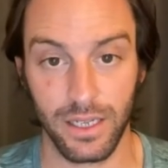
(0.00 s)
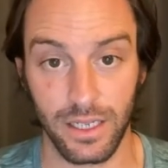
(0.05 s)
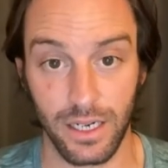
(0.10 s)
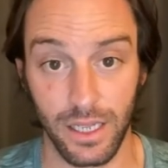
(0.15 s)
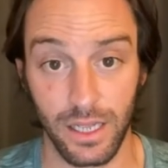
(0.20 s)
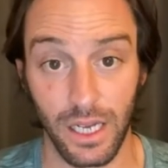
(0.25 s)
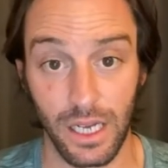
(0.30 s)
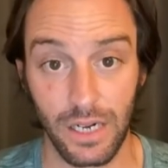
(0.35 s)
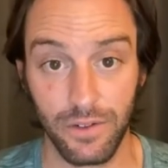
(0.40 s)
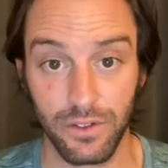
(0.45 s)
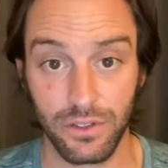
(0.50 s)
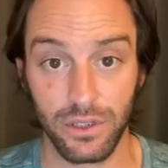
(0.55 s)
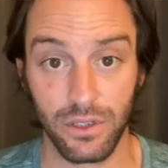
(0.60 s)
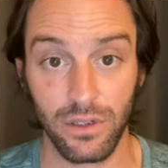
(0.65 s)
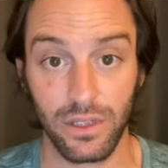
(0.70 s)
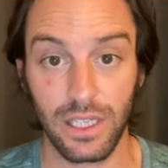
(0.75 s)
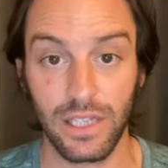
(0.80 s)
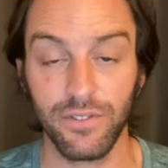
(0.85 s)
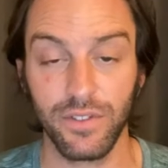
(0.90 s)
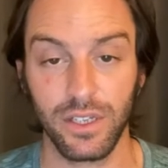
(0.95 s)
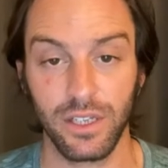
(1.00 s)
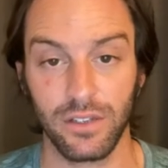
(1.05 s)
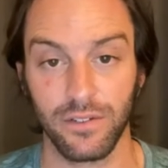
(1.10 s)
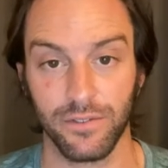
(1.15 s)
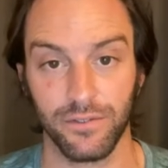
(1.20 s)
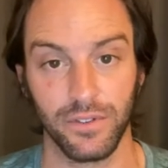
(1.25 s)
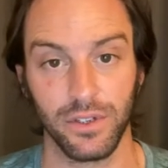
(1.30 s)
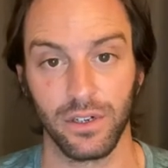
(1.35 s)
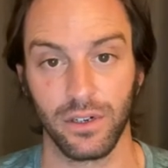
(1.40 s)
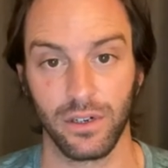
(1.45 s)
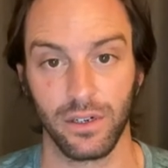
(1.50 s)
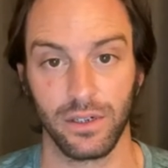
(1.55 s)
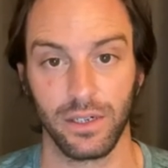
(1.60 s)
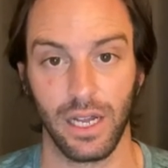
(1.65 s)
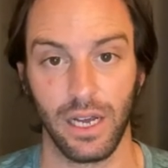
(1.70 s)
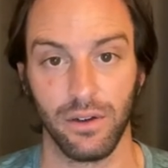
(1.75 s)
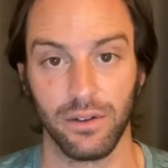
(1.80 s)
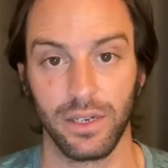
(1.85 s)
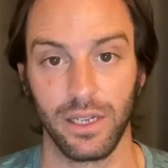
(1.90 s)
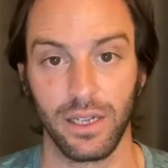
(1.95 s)
And a lot of us are living in fear
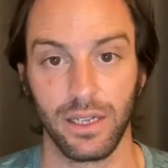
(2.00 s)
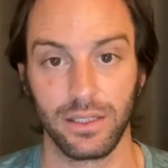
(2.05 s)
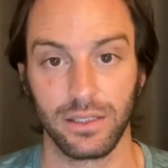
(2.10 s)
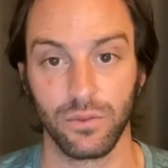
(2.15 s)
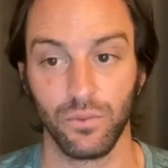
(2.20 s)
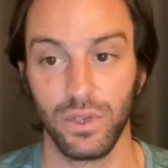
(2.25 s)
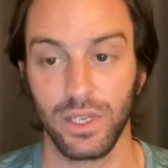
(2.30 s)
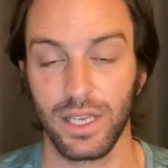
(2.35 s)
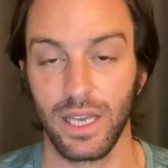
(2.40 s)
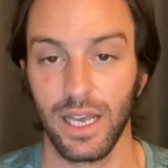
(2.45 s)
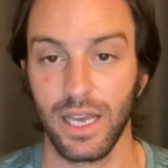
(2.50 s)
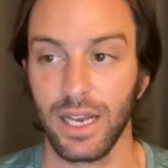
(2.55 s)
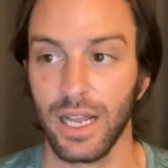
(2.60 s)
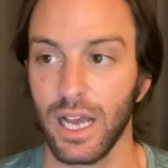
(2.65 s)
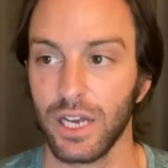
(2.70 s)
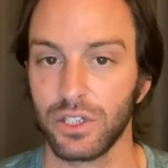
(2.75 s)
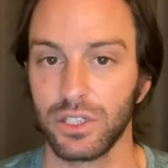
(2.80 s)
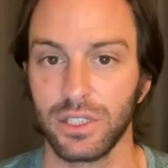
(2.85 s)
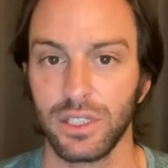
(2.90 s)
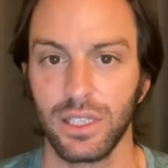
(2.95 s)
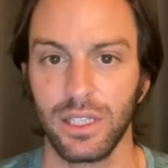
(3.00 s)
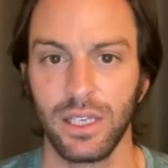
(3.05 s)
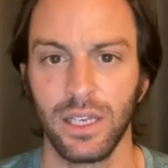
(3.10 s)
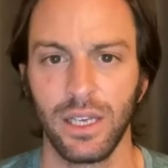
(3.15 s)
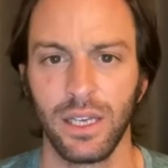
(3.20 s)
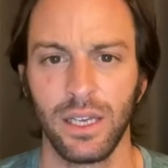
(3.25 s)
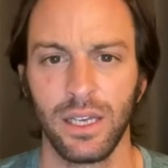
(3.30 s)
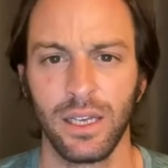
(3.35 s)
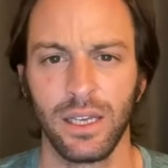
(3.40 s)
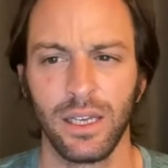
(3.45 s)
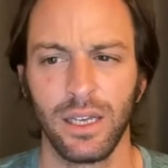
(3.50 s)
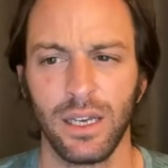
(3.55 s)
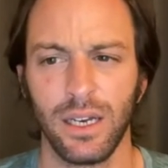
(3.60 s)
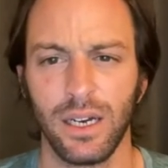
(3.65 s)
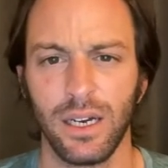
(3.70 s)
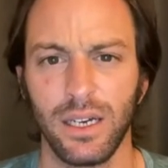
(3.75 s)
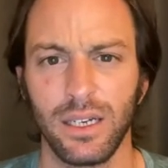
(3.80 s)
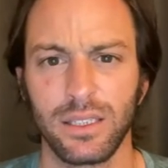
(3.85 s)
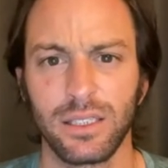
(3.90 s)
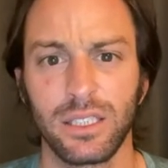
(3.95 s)
nowadays, and we can't actually
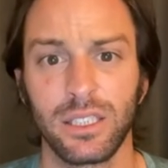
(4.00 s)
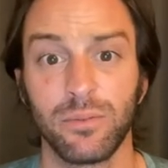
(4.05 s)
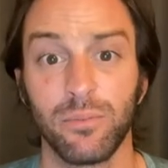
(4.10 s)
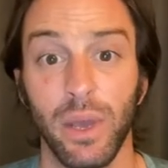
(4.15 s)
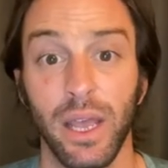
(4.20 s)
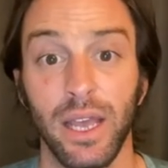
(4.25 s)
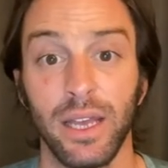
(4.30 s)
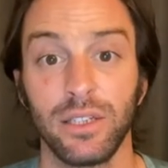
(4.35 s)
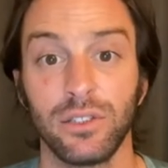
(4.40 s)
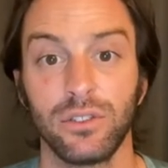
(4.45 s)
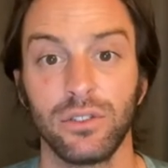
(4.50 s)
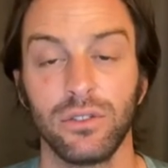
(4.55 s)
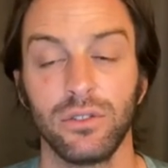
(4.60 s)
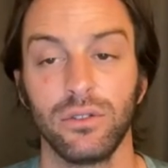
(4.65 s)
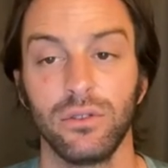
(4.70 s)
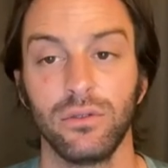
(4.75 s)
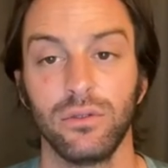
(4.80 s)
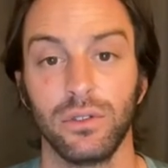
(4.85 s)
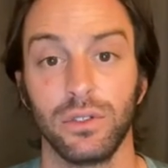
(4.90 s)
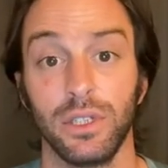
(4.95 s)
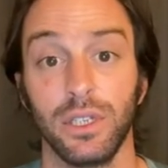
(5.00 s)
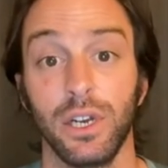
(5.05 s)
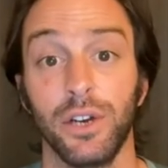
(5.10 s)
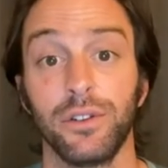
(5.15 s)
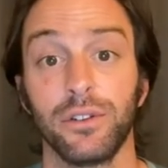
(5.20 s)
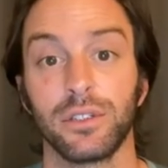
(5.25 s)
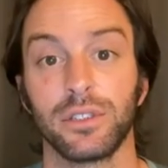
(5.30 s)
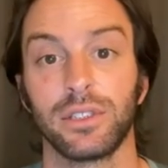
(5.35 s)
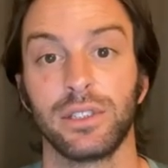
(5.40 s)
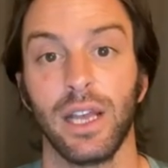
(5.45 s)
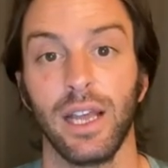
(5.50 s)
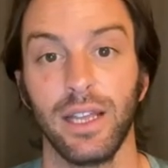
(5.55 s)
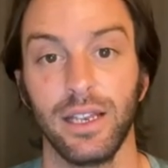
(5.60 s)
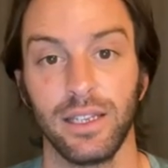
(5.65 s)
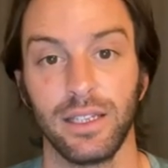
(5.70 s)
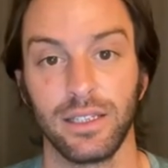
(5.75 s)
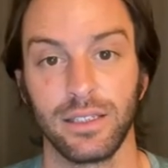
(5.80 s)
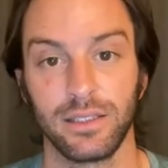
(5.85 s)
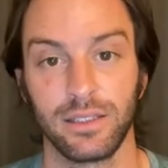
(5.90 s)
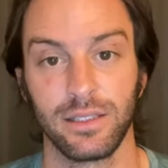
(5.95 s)
uh, expand to the
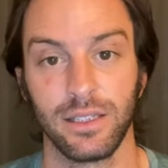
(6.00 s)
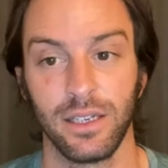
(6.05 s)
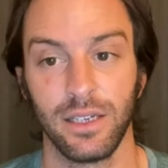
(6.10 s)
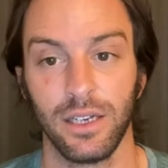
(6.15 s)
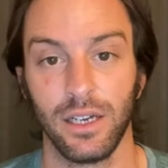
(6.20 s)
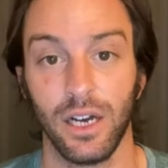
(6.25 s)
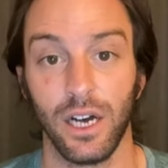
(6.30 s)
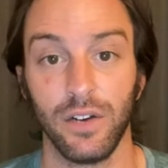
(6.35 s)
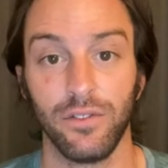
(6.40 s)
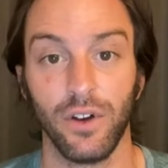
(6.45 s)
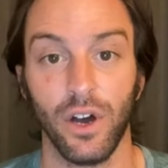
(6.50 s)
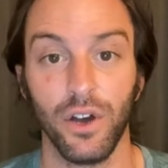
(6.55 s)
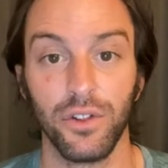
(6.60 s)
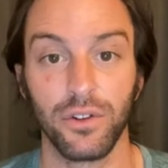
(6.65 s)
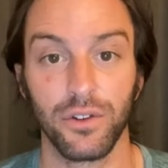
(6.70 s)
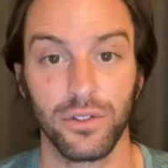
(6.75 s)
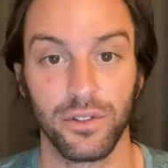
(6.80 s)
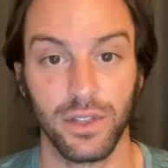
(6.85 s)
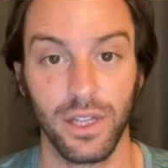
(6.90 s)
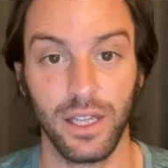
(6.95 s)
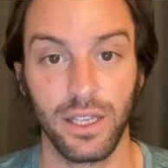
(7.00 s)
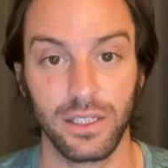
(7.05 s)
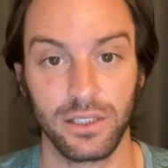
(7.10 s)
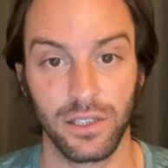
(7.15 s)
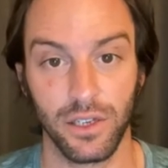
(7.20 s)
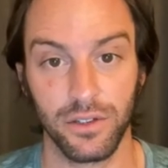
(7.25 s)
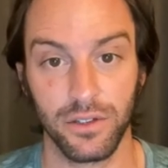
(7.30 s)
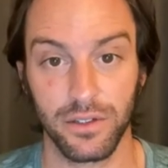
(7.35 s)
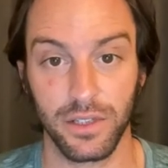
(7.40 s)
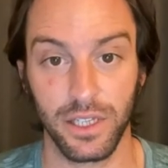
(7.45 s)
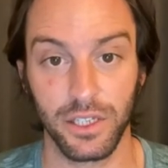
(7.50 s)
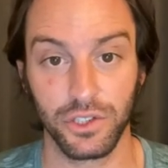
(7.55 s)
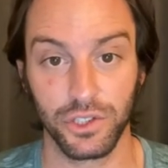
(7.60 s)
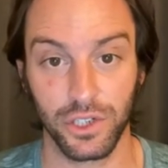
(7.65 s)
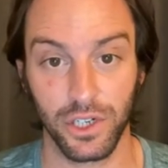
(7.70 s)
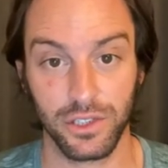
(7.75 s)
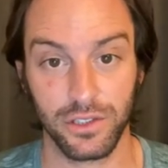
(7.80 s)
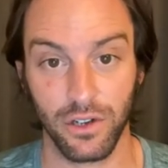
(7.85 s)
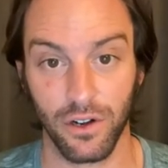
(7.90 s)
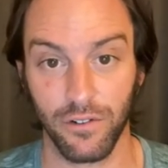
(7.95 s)
understandings of other things other than
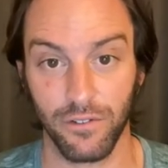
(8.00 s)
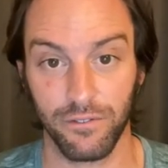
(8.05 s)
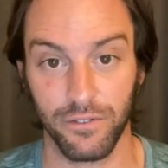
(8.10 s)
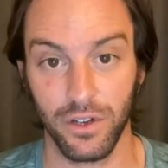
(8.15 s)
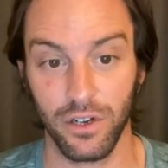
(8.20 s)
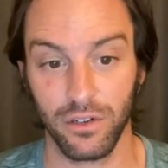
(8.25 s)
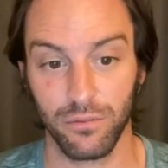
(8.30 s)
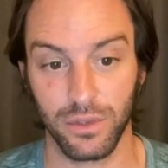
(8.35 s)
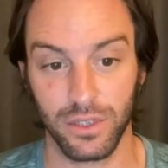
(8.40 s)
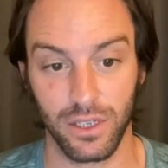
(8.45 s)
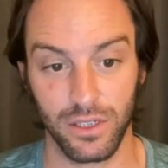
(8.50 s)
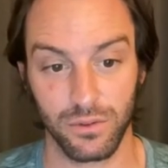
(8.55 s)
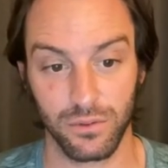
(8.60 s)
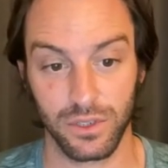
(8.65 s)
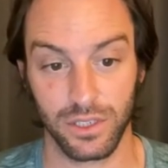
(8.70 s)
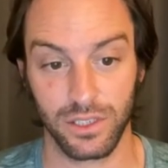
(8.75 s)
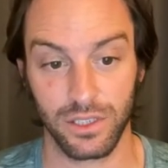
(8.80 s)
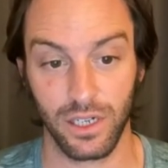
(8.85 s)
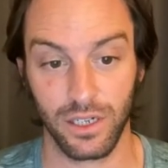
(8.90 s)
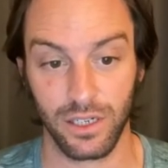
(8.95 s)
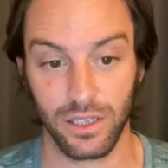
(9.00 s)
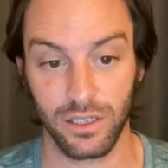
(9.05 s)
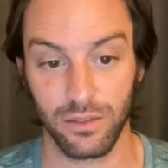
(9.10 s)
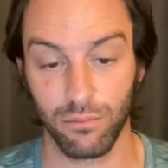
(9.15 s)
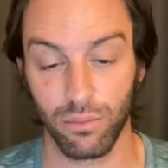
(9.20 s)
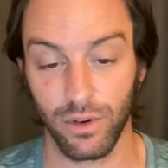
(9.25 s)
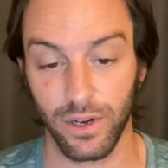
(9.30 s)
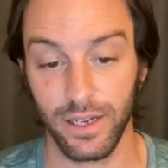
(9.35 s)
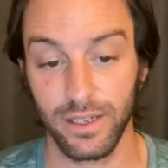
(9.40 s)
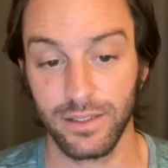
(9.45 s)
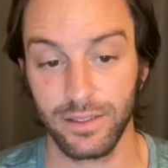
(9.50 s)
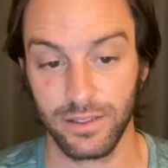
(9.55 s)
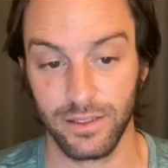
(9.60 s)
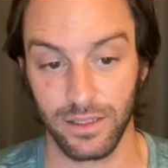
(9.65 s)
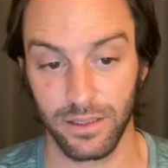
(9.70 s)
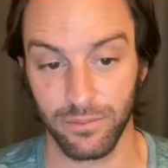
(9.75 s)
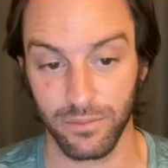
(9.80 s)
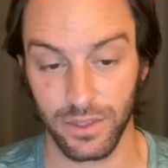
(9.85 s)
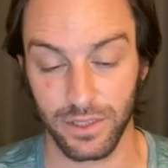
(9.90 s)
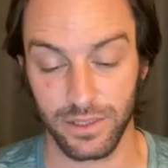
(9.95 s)
just our fear because we're stuck in the
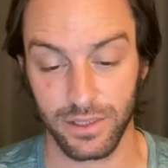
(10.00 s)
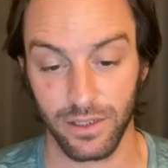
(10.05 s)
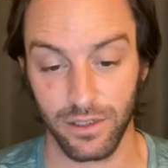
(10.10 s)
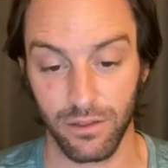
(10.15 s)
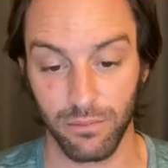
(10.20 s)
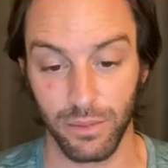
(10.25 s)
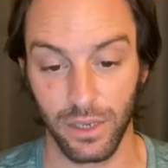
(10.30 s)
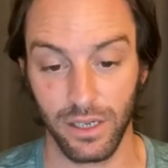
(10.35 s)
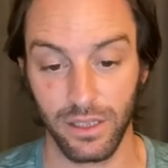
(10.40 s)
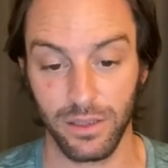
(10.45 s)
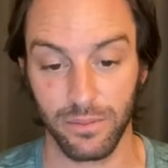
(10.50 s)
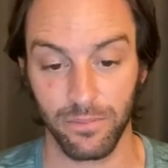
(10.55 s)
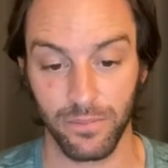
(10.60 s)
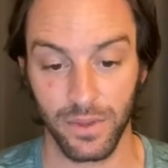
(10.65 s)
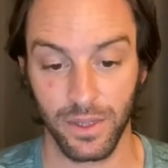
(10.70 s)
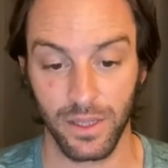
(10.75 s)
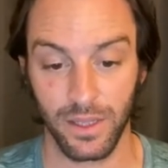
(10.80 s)
brainstem, the cerebellum.